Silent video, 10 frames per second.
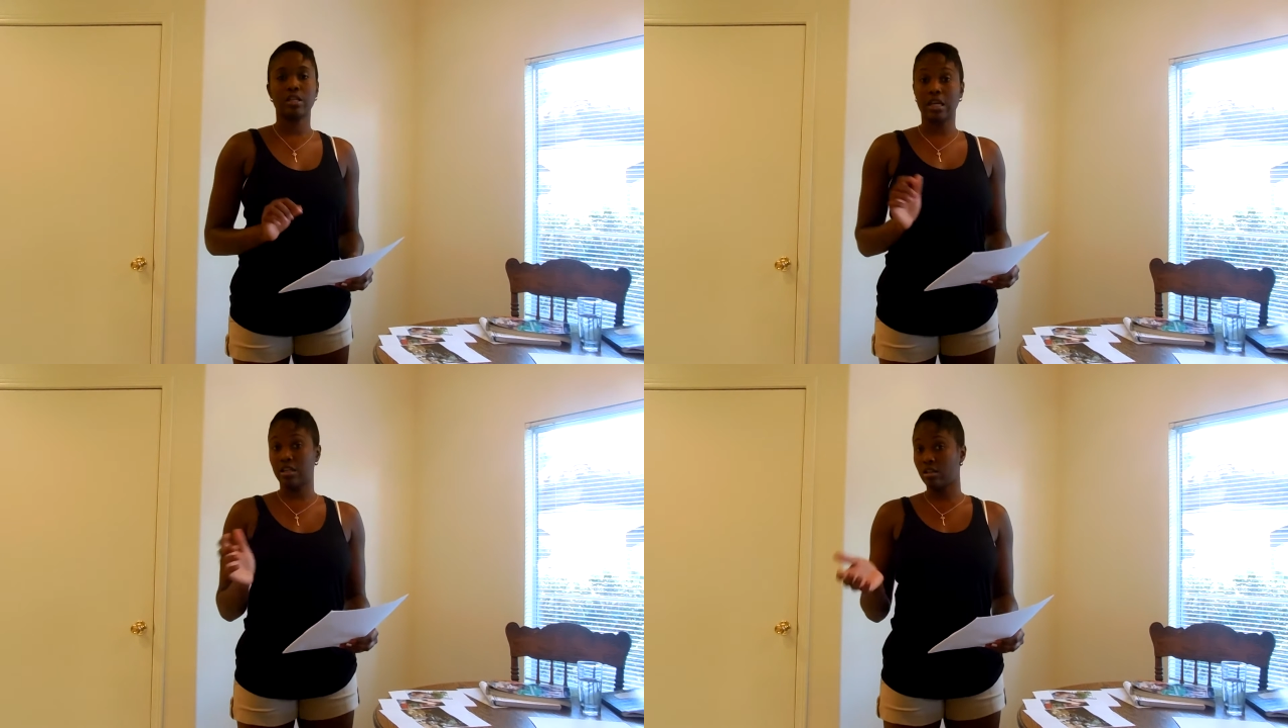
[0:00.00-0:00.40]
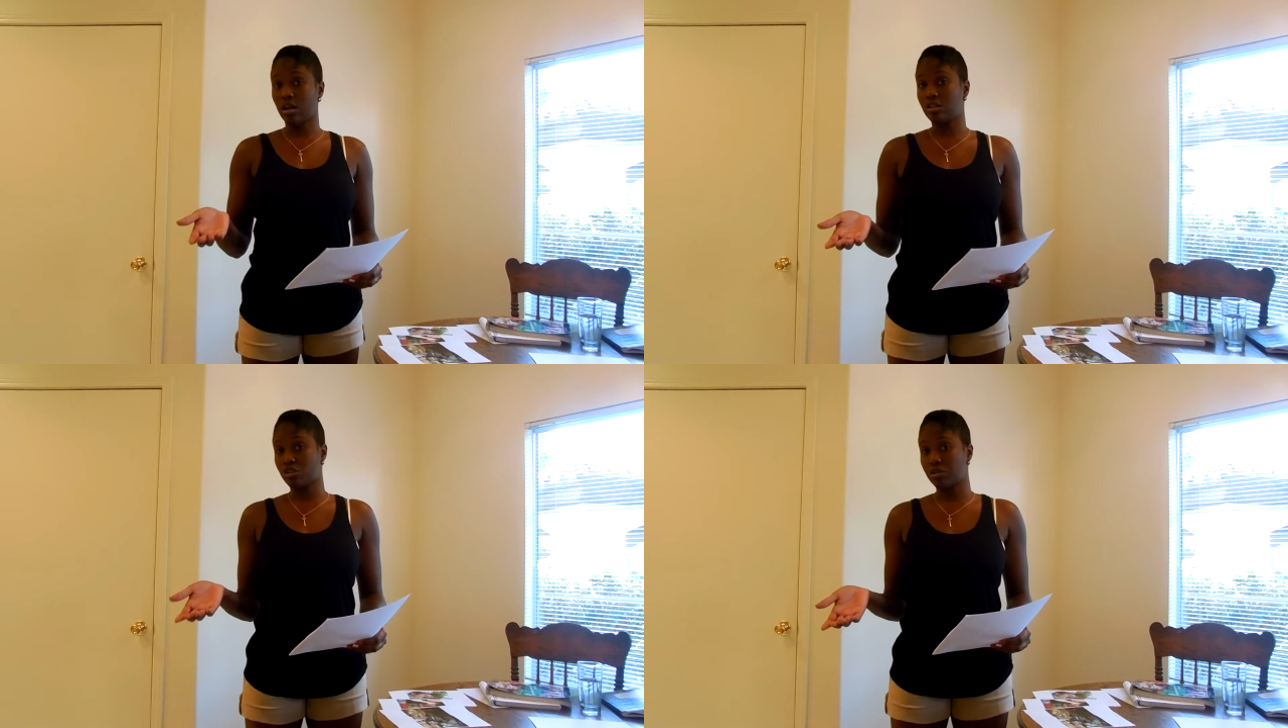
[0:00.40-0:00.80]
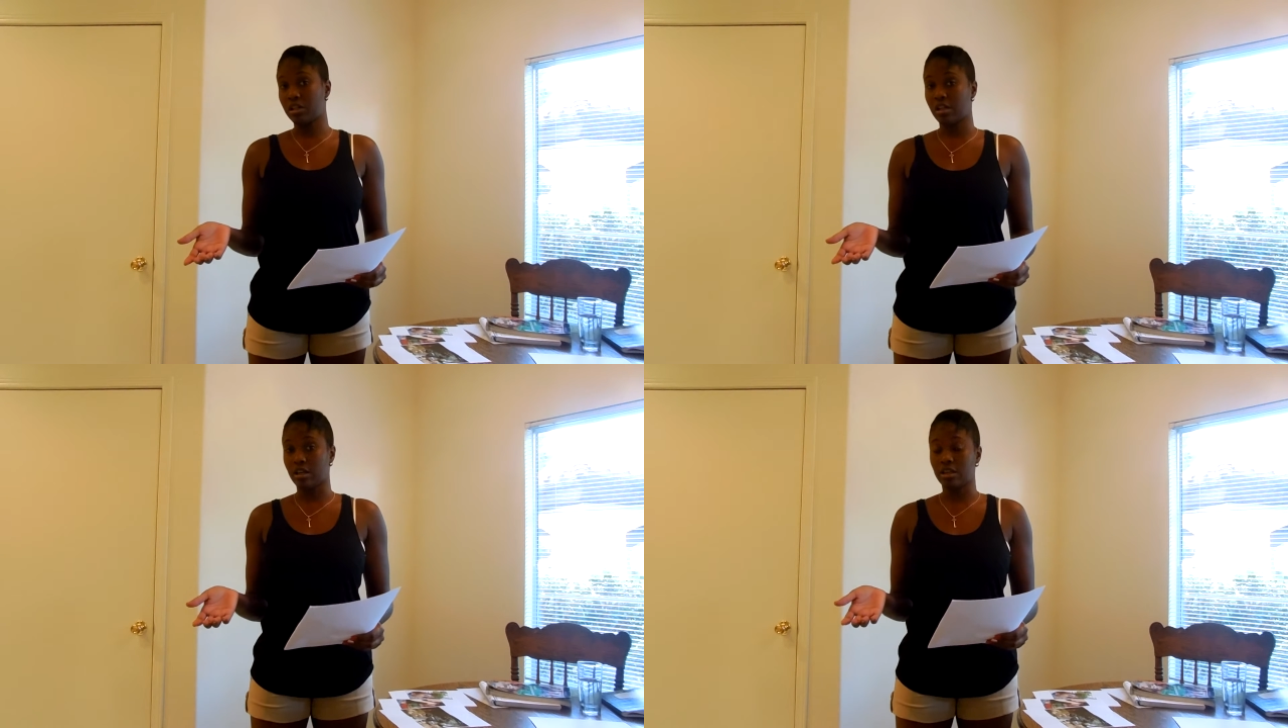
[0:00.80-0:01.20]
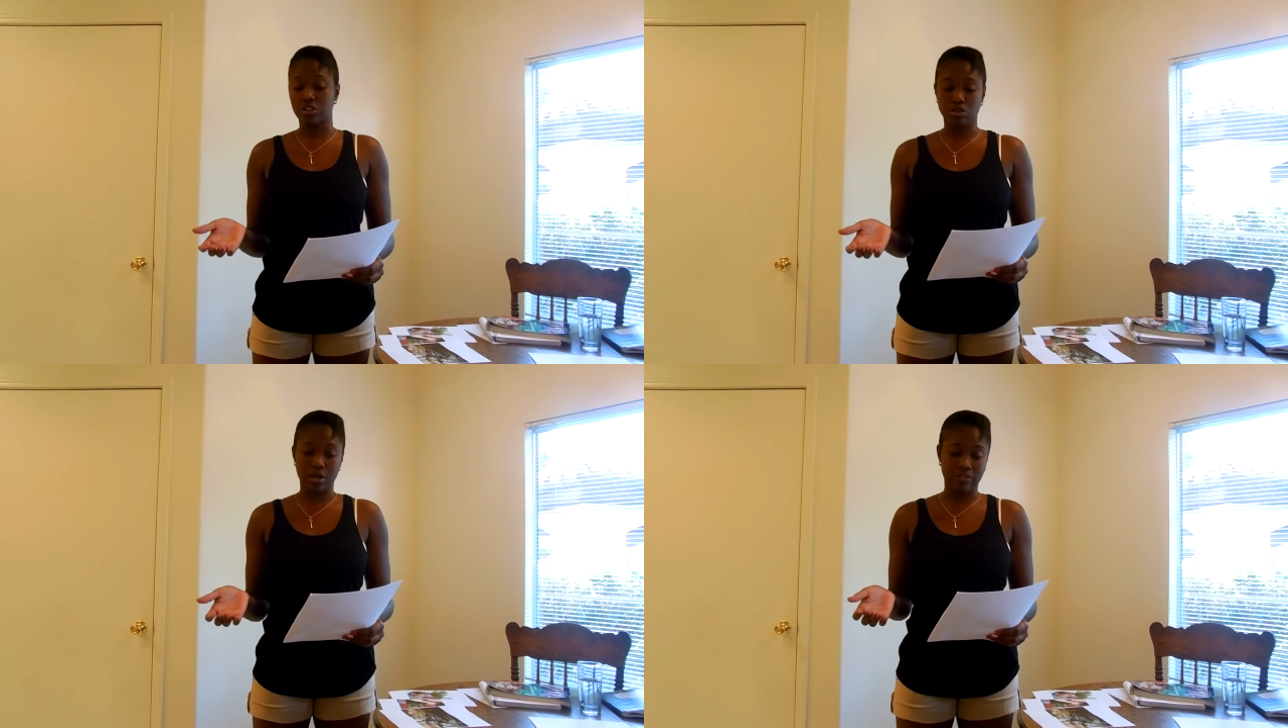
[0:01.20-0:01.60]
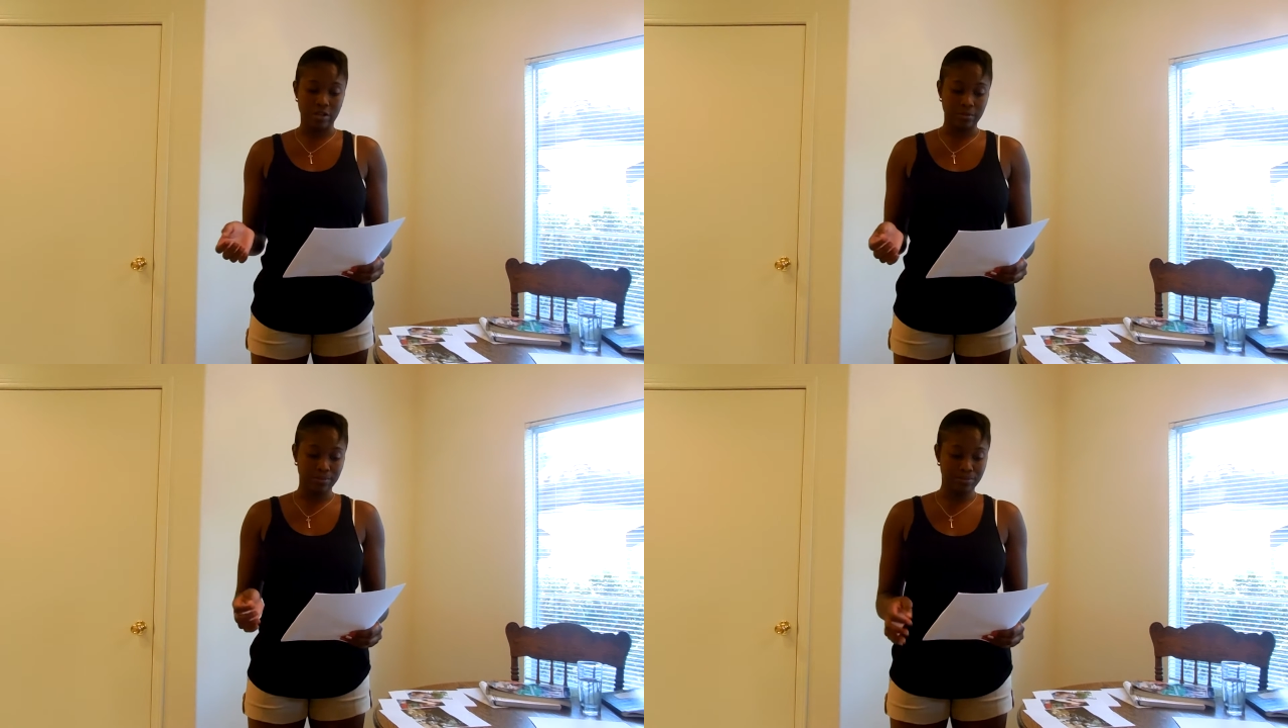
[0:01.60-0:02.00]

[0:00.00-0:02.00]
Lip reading: like not drinking and driving.